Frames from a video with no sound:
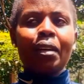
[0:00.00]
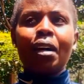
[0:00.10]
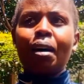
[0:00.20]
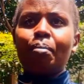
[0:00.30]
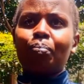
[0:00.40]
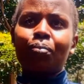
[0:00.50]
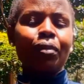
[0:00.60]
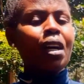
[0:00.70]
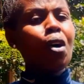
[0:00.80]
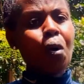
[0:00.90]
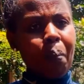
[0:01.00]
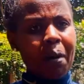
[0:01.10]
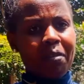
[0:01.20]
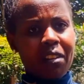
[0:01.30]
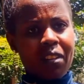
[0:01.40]
I hope
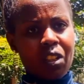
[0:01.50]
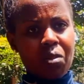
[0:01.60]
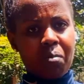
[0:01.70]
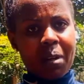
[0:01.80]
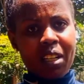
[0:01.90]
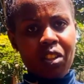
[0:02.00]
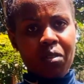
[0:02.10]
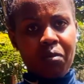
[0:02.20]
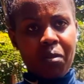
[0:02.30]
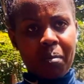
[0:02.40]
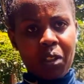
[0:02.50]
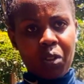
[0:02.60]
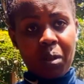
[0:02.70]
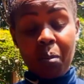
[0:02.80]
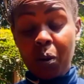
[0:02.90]
I've given you much
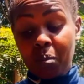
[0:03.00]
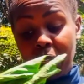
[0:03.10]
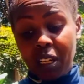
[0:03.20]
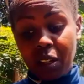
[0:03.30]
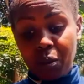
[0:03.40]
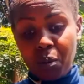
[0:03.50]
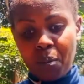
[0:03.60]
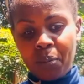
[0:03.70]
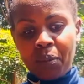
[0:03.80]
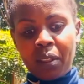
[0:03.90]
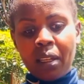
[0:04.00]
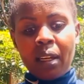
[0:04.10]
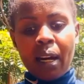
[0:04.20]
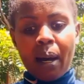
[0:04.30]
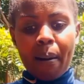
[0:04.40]
information about manago.
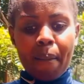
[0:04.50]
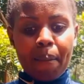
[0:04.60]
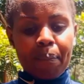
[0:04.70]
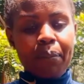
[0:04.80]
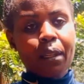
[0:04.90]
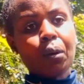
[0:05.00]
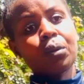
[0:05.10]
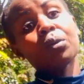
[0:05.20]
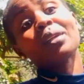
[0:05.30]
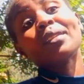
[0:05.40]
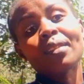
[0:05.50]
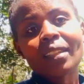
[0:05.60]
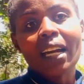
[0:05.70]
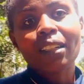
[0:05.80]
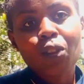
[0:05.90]
Now you can
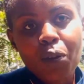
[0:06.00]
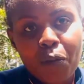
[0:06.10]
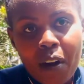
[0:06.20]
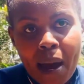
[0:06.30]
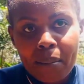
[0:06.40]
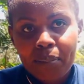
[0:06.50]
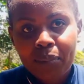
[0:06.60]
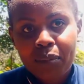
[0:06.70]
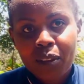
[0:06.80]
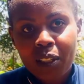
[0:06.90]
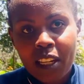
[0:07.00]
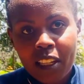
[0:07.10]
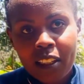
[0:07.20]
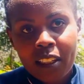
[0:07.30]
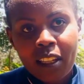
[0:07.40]
start your farm. Okay,
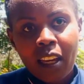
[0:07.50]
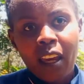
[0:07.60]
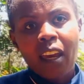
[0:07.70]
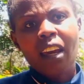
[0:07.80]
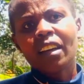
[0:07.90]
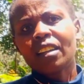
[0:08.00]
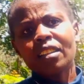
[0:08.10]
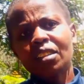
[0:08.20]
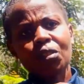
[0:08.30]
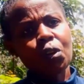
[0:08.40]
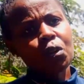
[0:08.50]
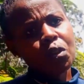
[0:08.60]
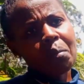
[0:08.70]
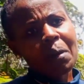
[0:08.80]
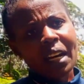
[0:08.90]
and if you go to
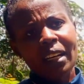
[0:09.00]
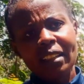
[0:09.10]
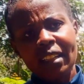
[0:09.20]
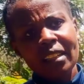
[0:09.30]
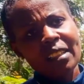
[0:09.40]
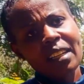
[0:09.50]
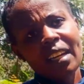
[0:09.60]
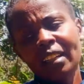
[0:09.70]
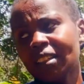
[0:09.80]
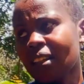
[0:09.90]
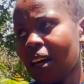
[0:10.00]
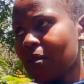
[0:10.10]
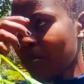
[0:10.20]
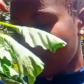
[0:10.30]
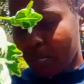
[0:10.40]
the market any day,
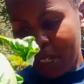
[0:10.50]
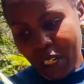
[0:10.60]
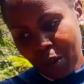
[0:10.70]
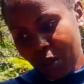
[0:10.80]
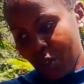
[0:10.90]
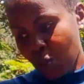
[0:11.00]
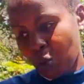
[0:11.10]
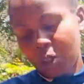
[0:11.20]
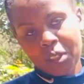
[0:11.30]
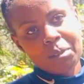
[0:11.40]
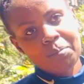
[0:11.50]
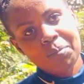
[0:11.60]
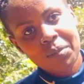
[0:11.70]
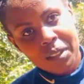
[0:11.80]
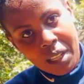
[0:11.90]
anytime, manago is sold.
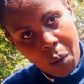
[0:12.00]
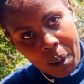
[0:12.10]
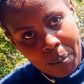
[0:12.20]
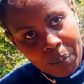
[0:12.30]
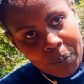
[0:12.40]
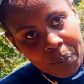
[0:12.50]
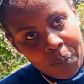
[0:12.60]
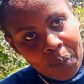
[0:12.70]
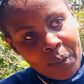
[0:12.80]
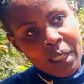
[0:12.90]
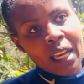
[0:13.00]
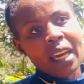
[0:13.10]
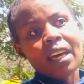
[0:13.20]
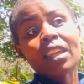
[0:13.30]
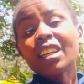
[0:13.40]
So,
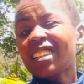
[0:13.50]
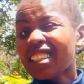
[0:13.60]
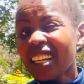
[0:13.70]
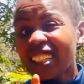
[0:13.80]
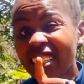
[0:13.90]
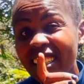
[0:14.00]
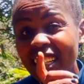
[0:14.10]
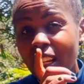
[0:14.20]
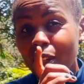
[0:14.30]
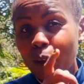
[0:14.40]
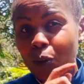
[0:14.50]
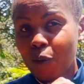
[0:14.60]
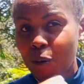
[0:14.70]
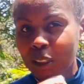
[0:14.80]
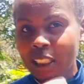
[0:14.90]
and then it doesn't need a lot of
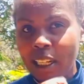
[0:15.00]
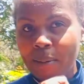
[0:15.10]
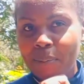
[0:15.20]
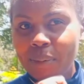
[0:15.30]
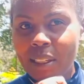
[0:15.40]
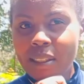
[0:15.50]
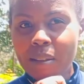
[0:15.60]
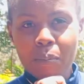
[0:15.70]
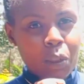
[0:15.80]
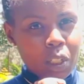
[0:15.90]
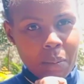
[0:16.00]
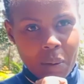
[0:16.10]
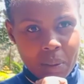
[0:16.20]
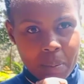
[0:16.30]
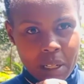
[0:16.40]
water. That's the beauty
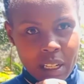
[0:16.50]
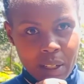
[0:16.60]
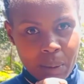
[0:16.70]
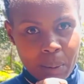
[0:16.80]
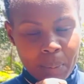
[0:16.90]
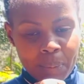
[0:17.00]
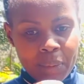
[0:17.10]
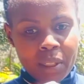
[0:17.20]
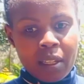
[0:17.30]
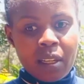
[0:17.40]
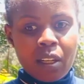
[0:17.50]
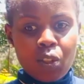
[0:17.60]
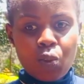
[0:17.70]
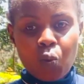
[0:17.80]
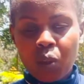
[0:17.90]
about
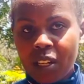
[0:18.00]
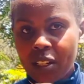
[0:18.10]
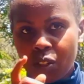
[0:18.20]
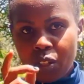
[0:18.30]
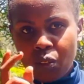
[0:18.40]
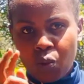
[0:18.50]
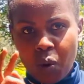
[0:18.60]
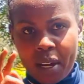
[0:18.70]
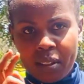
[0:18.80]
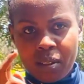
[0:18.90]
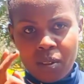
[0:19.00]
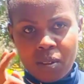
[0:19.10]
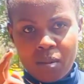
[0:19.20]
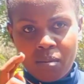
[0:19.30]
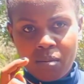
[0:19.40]
Manure. You water it twice
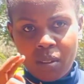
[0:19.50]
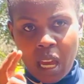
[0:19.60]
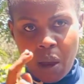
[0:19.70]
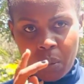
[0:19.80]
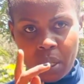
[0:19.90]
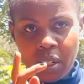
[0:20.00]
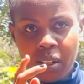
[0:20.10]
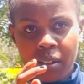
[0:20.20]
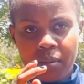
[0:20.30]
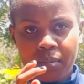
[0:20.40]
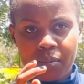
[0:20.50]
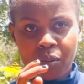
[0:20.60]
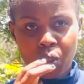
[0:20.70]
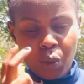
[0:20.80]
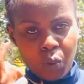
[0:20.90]
a week,
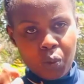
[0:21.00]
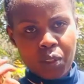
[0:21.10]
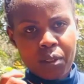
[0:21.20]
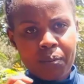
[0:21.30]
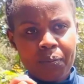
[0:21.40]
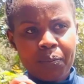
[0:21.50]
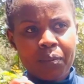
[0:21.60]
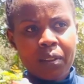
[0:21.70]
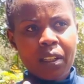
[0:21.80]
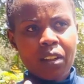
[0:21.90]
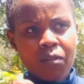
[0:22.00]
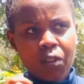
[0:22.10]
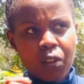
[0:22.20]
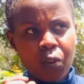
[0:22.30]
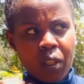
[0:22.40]
you're good. If
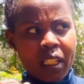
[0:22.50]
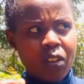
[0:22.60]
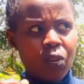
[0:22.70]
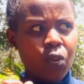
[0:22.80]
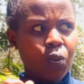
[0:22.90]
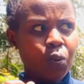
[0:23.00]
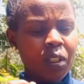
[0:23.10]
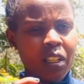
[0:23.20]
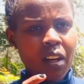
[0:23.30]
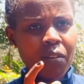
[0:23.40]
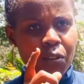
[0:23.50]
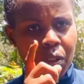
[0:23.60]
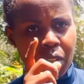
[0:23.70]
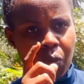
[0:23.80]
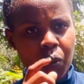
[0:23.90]
your soil is so good enough, you
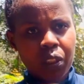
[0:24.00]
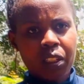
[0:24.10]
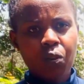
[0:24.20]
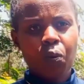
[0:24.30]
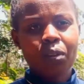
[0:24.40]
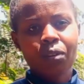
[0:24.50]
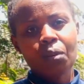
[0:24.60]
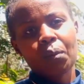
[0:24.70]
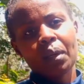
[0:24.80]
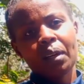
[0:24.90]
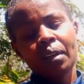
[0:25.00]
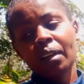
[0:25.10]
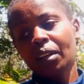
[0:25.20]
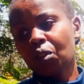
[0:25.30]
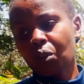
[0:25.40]
can water it once a week,
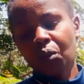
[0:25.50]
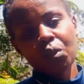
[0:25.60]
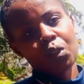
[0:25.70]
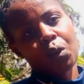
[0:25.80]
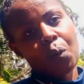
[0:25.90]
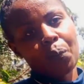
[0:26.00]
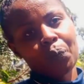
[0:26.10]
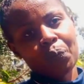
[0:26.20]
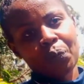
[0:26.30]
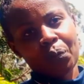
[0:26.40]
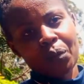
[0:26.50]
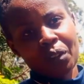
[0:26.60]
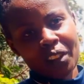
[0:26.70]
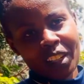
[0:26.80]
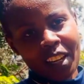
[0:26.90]
and you're good to go.
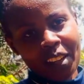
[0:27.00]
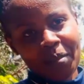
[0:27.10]
Okay?